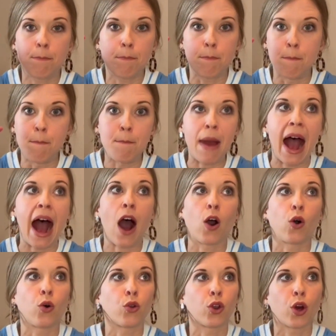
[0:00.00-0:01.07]

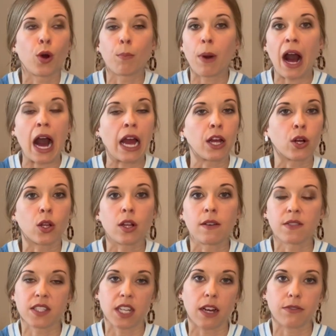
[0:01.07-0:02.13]
mound, a pile of
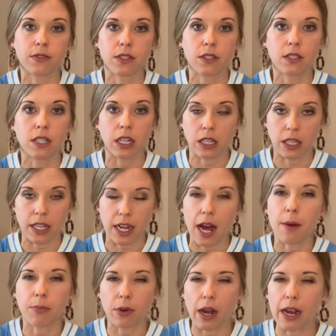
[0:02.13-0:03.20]
stuff to clean
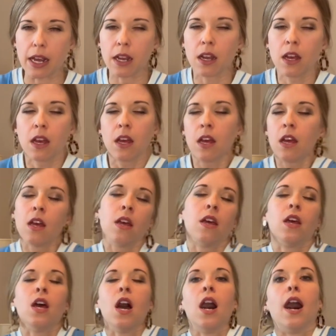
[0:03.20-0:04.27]
up, right?
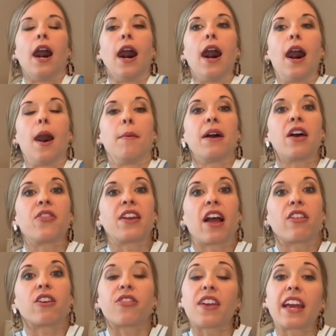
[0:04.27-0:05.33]
Um, the
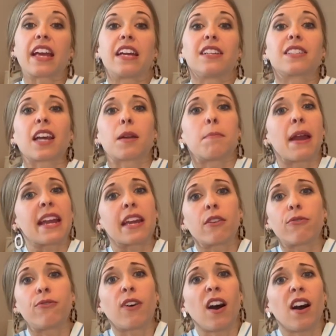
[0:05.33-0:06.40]
other thing is like make it
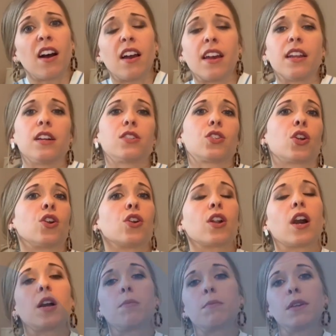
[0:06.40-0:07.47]
fun. Turn
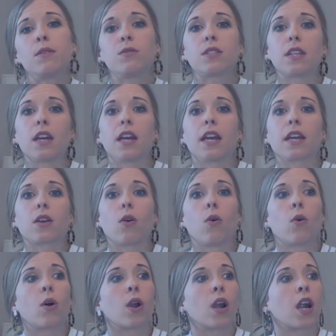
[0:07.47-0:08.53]
on music
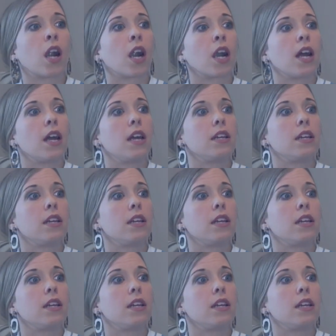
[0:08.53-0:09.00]
or